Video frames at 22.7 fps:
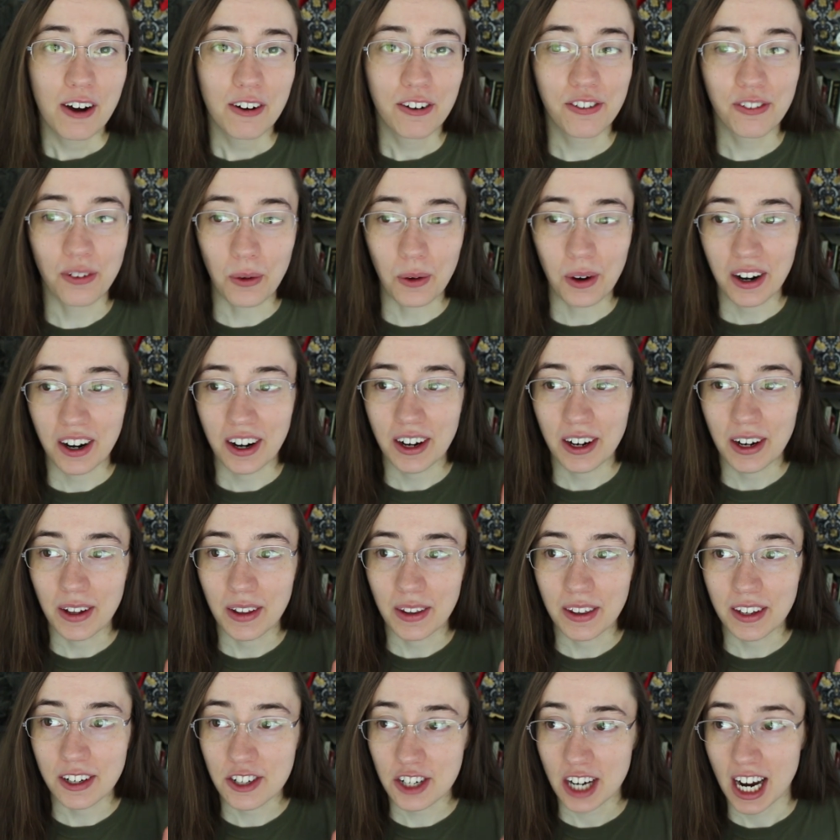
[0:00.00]
For
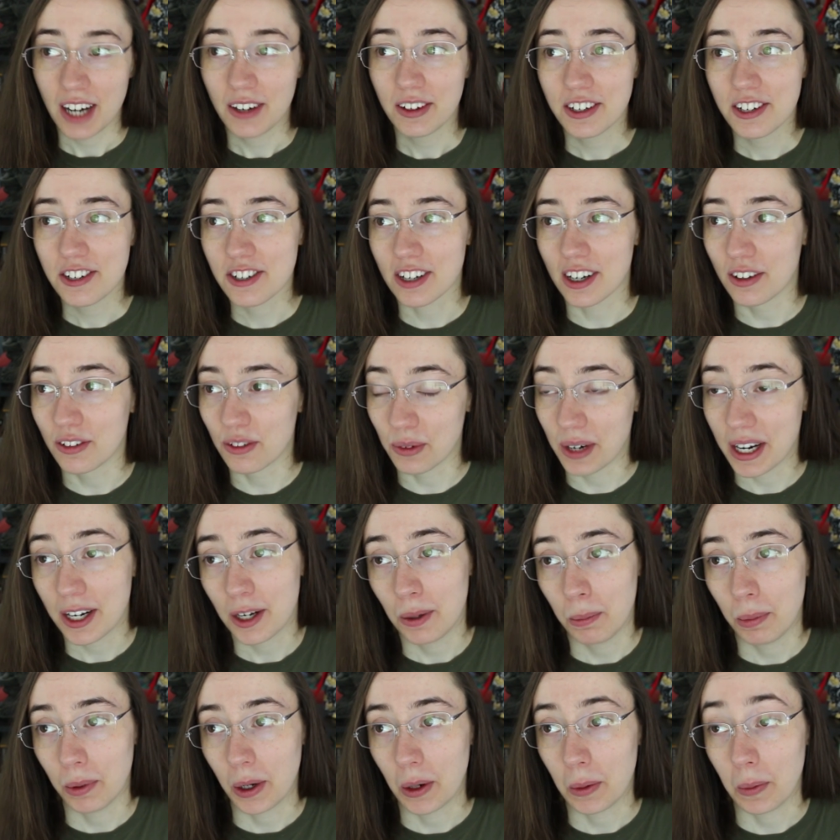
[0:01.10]
the challenge of read
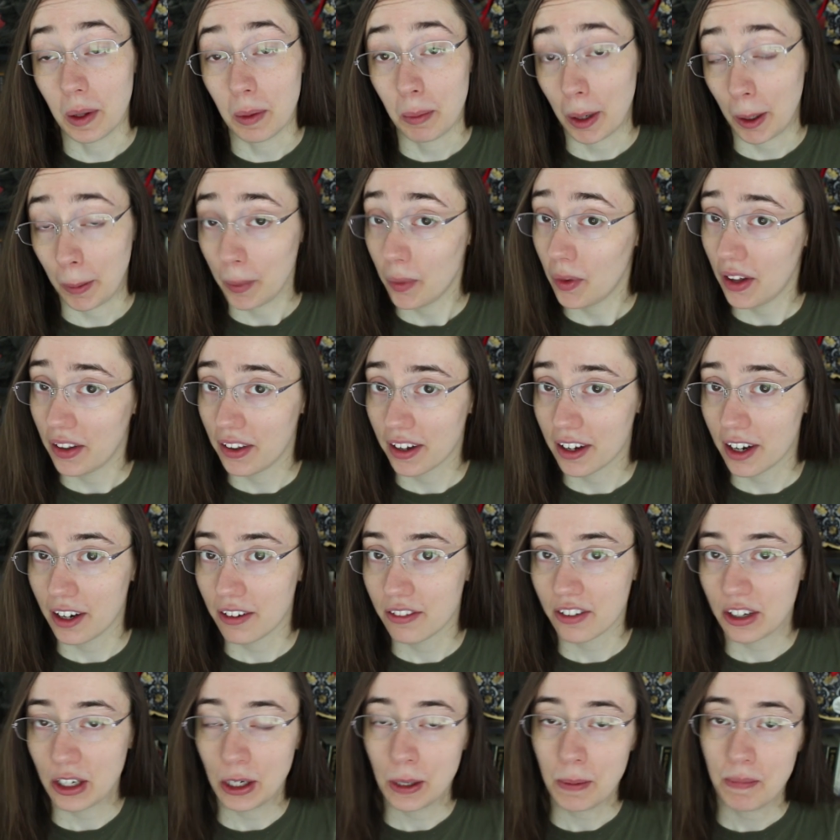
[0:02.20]
a book with purple on the
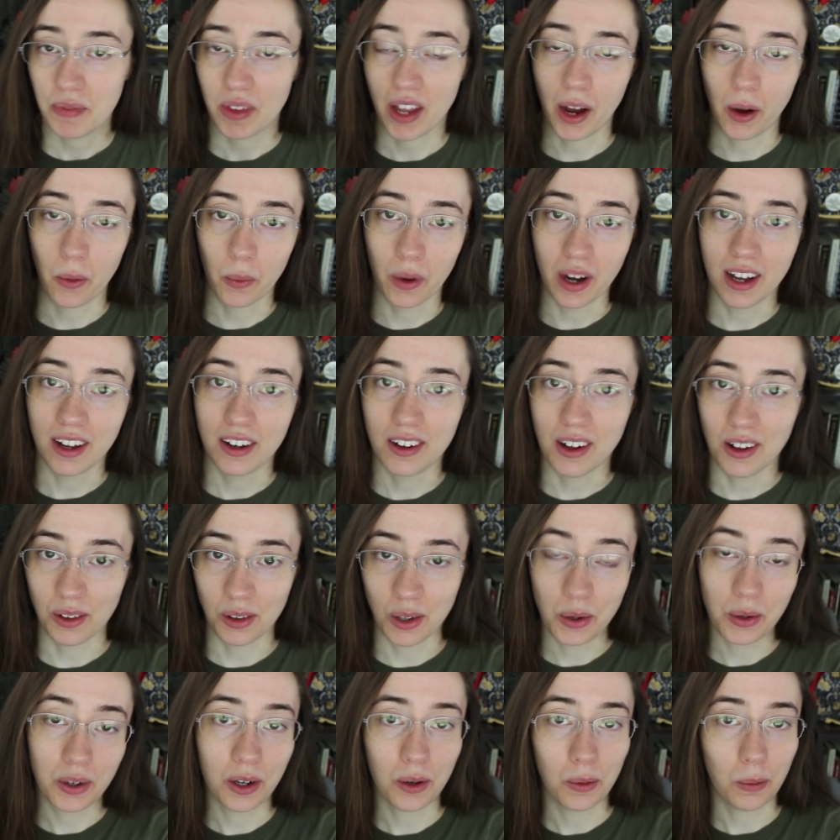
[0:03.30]
cover, I read
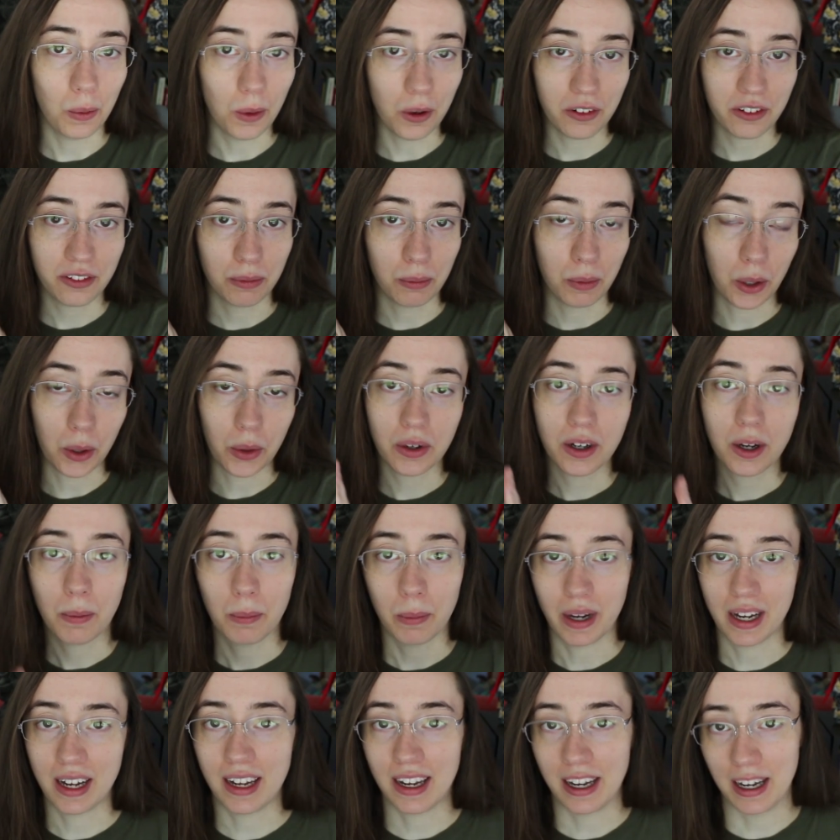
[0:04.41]
Luna Wolf Moon
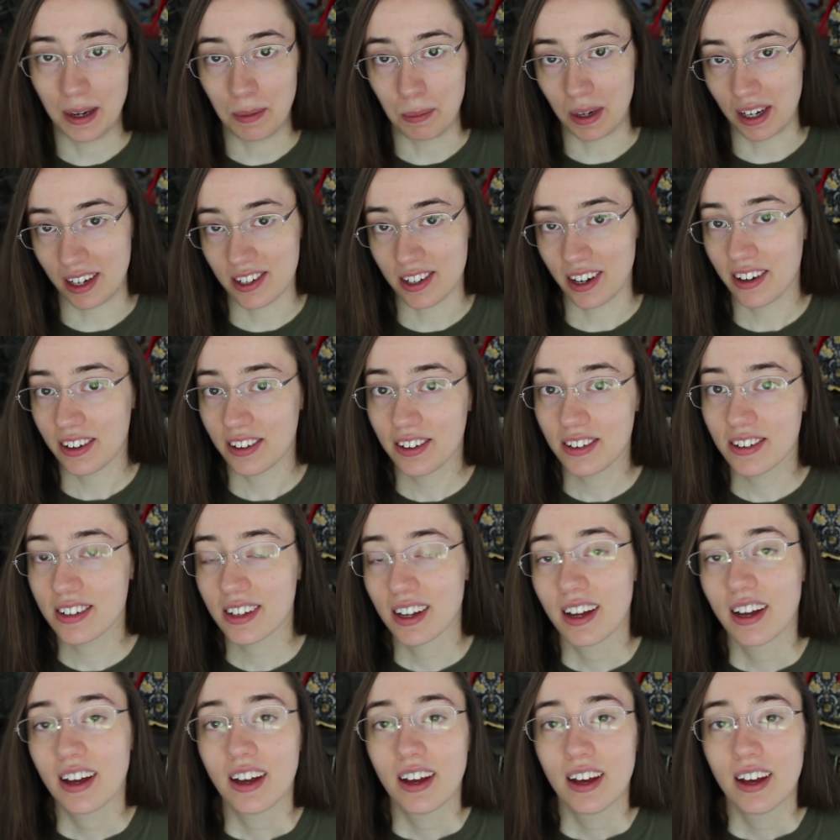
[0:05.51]
by Ian McDonald.